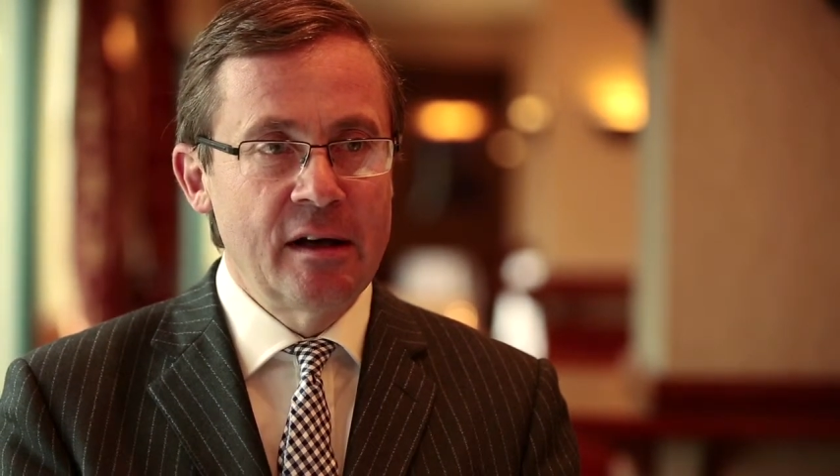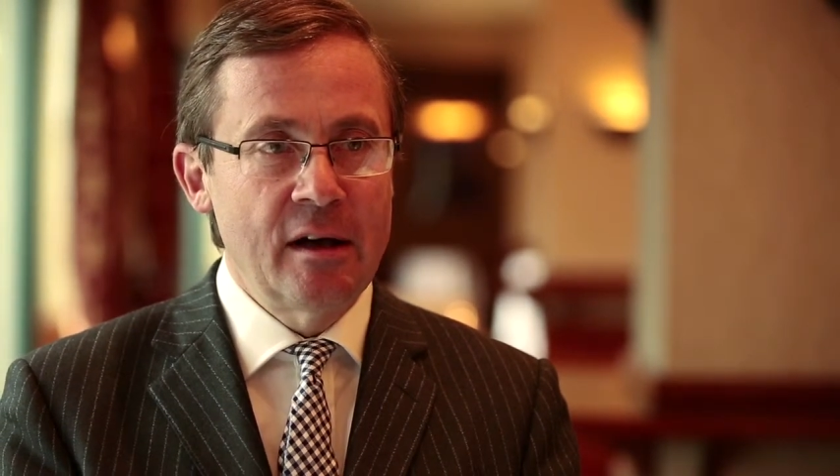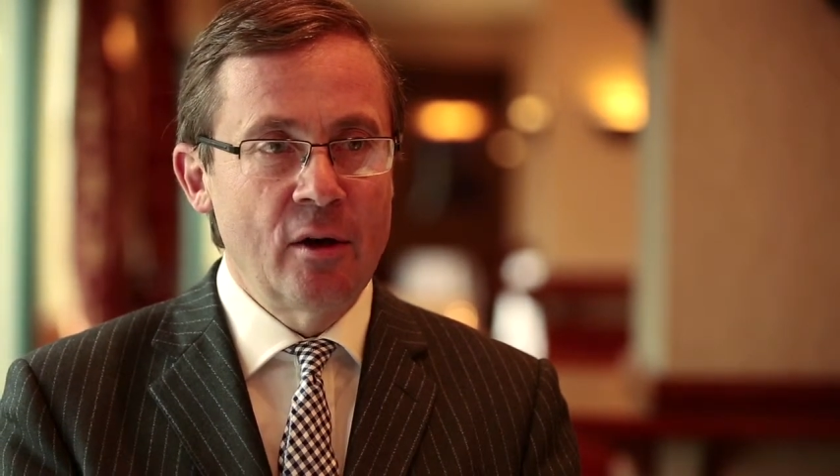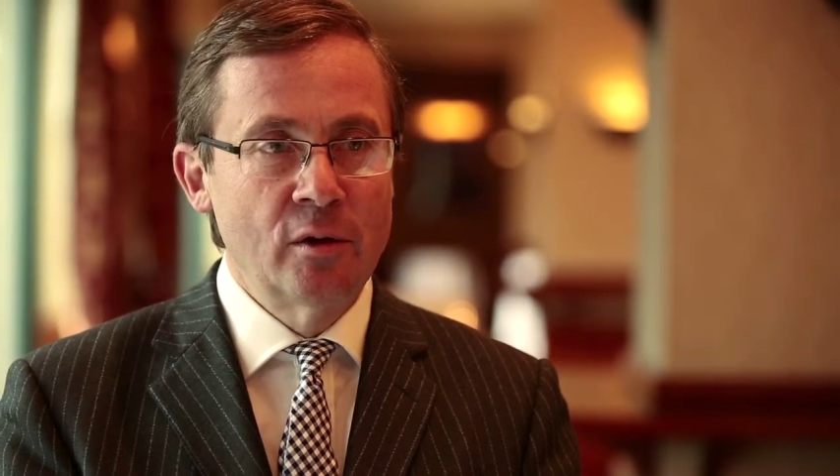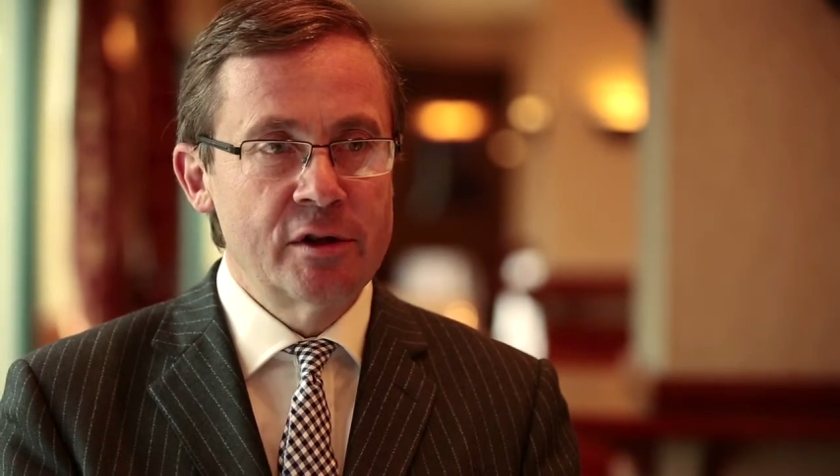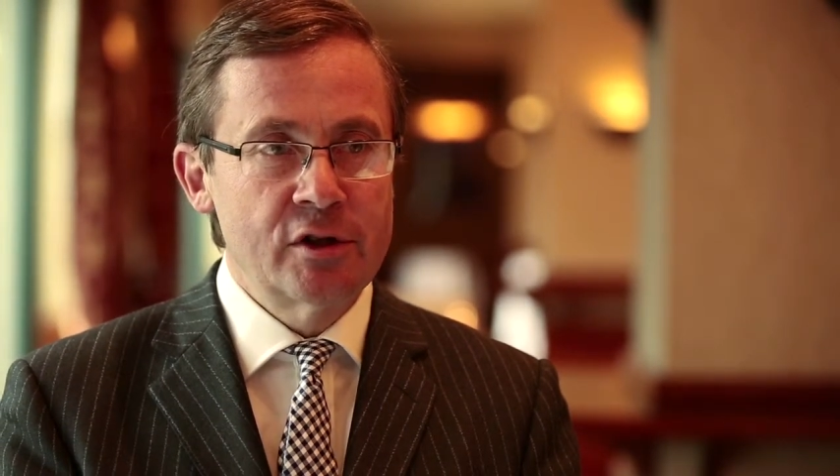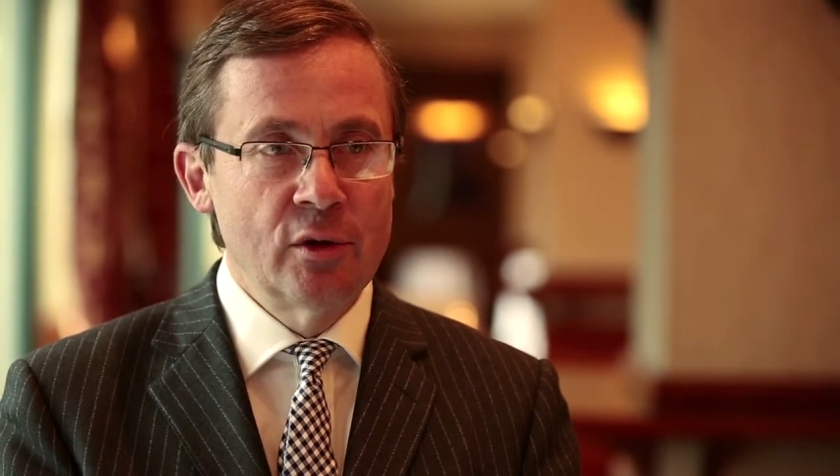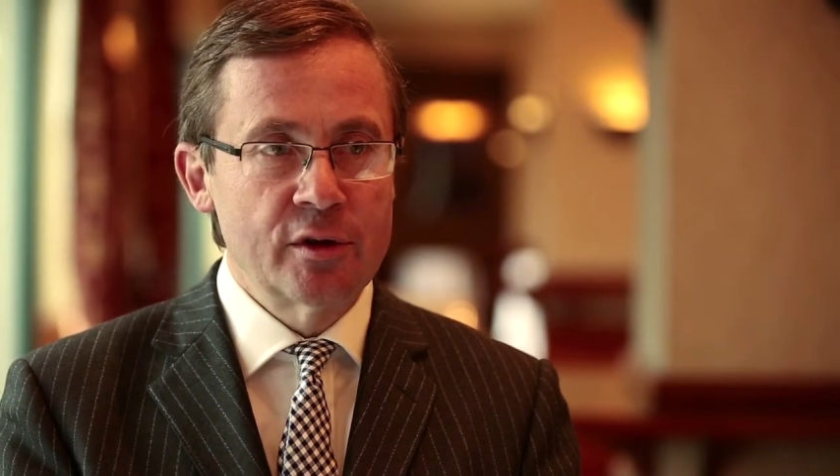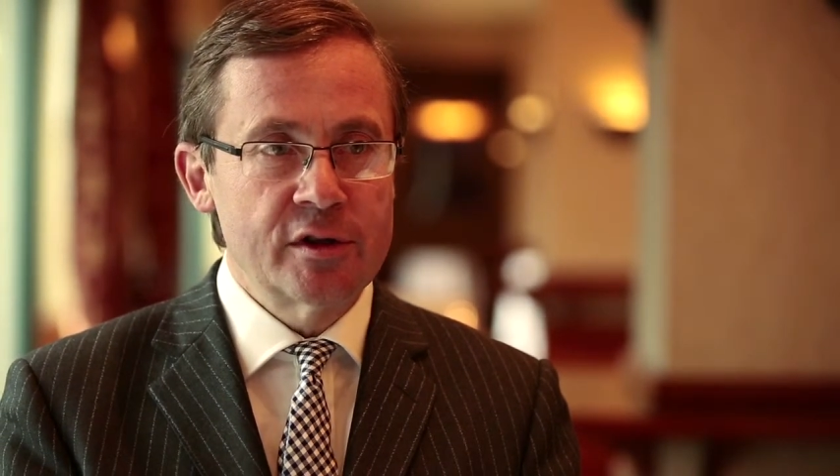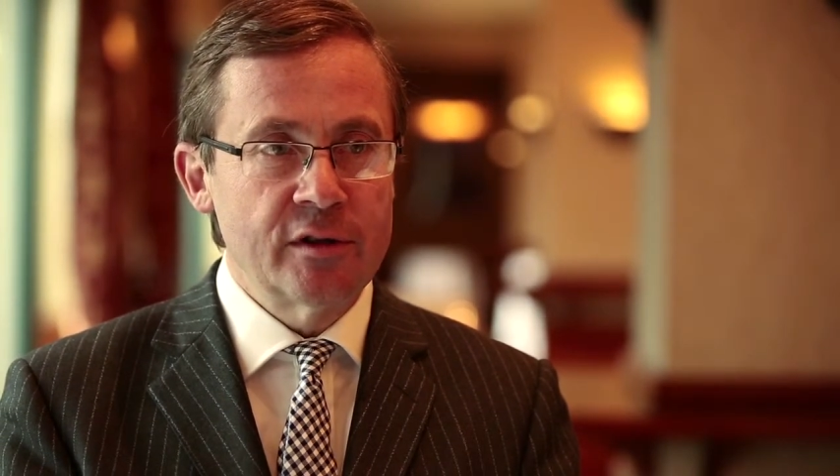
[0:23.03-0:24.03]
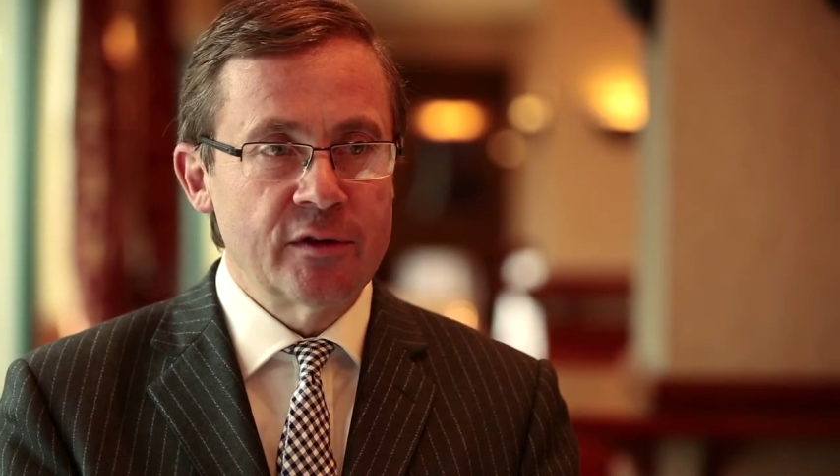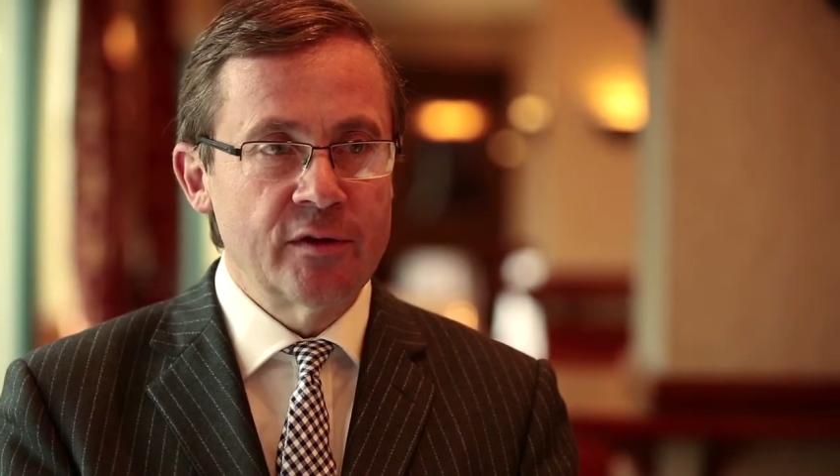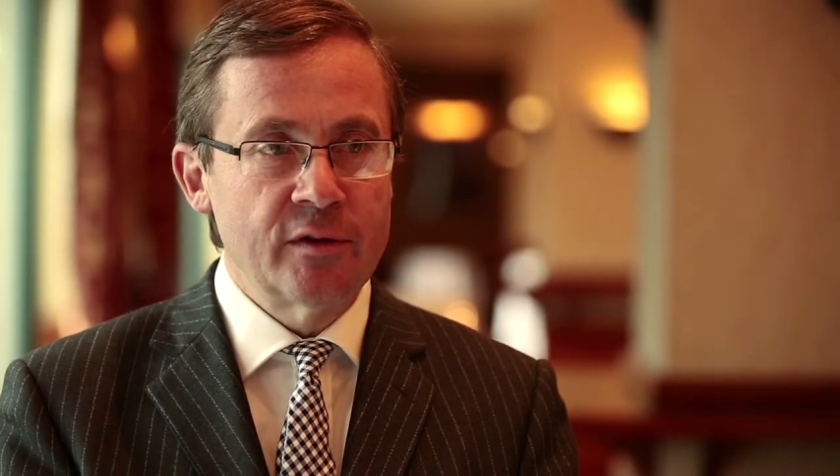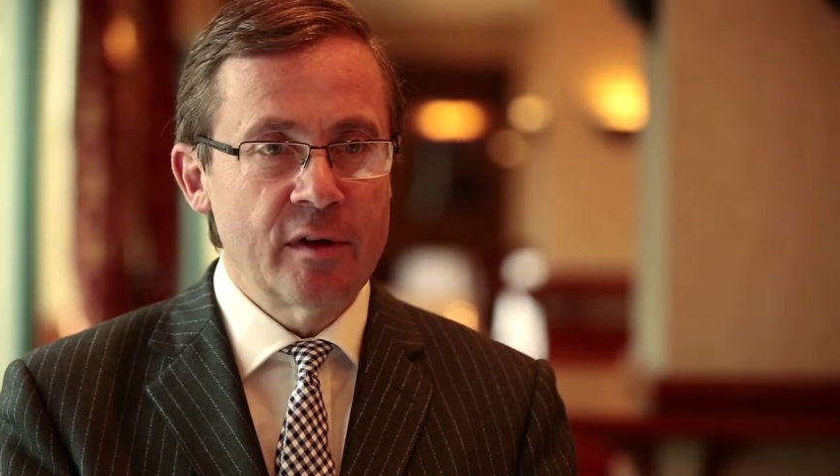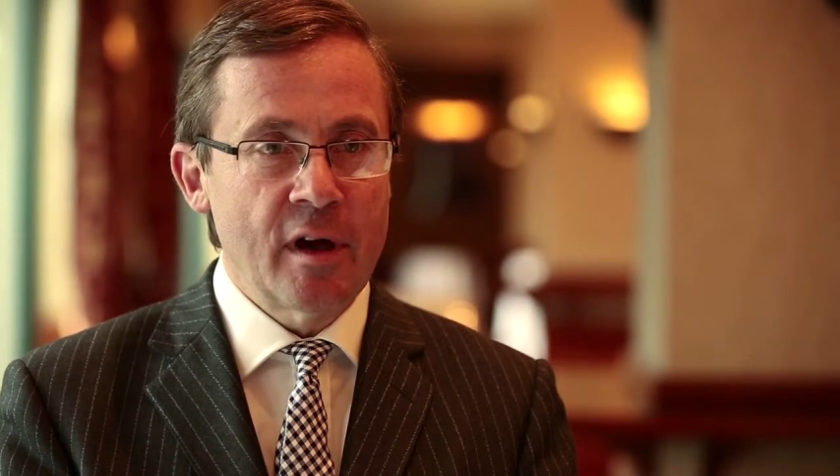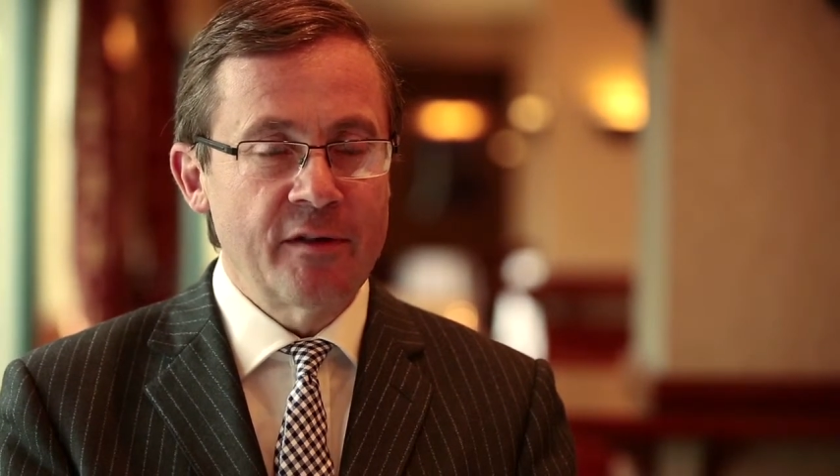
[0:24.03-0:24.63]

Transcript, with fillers: uh, all sorts of uh,